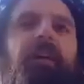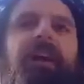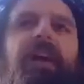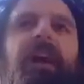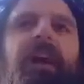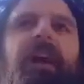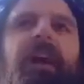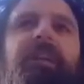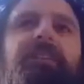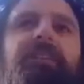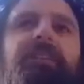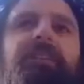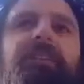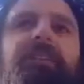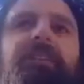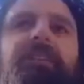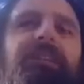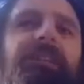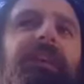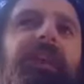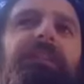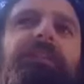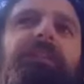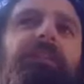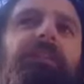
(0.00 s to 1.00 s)

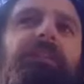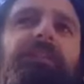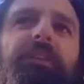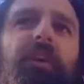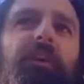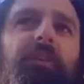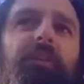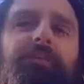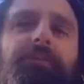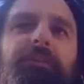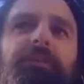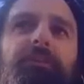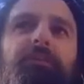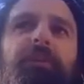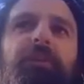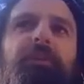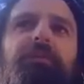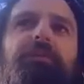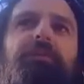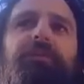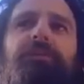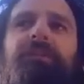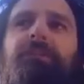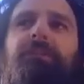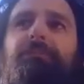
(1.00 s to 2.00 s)
they're going through the
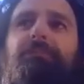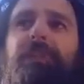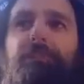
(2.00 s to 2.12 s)
motion, and